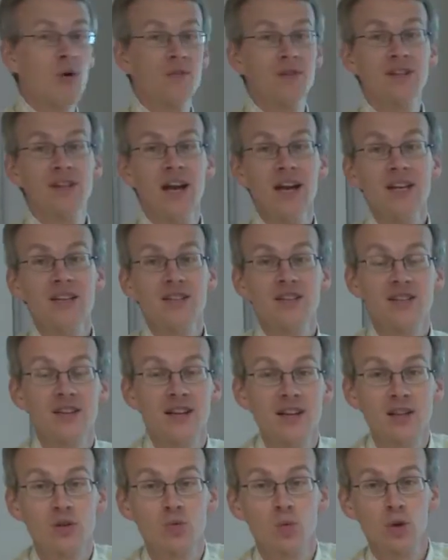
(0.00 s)
of
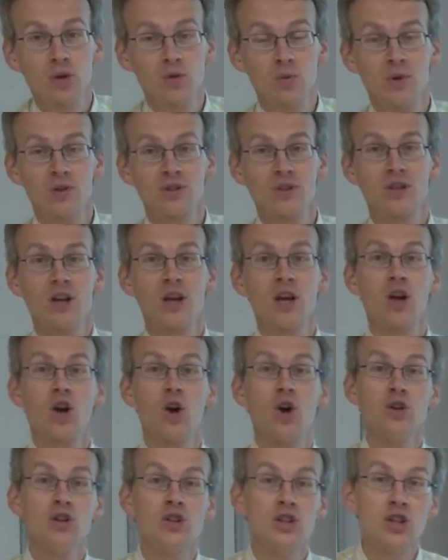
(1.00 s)
titrant, what was
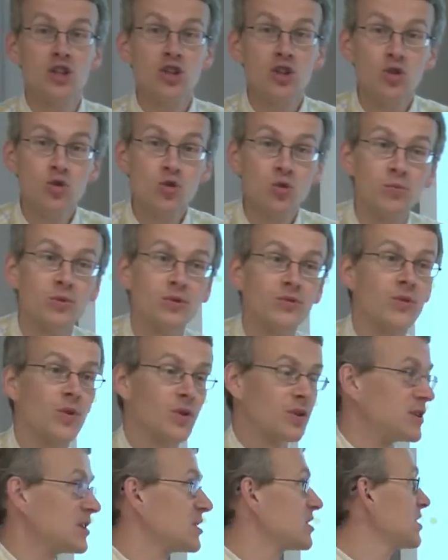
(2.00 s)
consumed
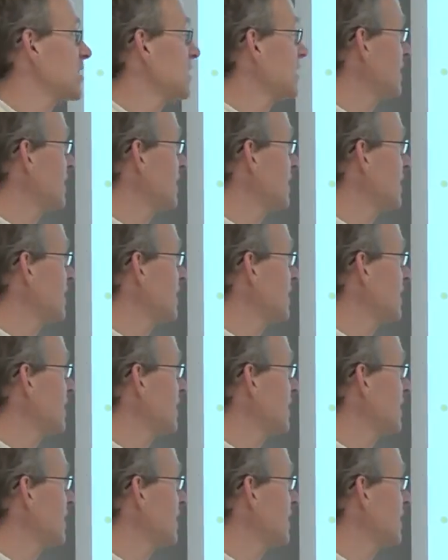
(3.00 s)
for this